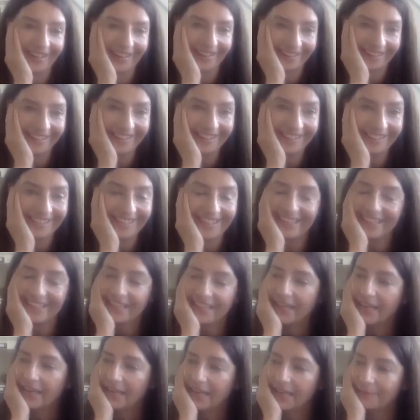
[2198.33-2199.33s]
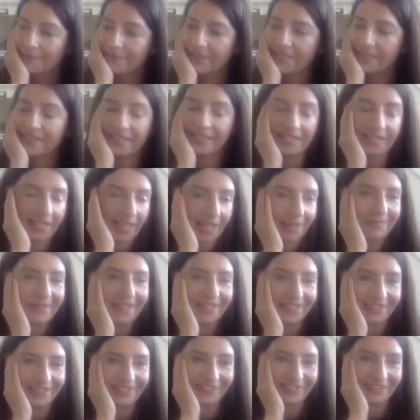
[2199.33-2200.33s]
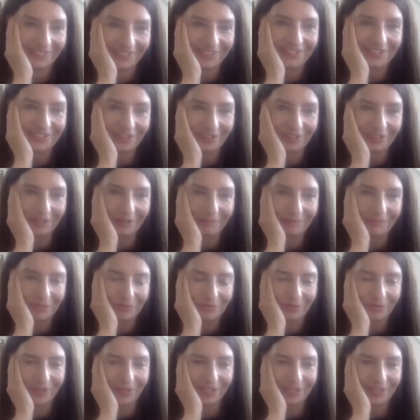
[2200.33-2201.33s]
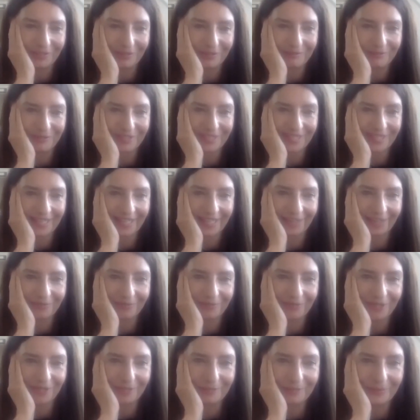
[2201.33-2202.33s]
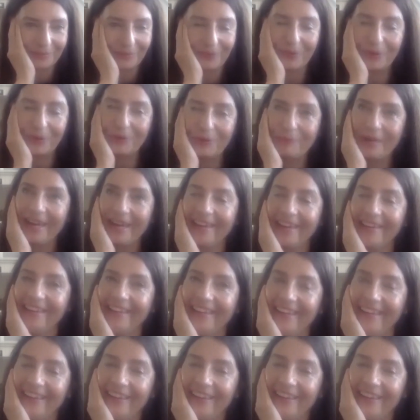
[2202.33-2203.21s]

in it. It did take me a long time to write. Everyone was saying write a book, but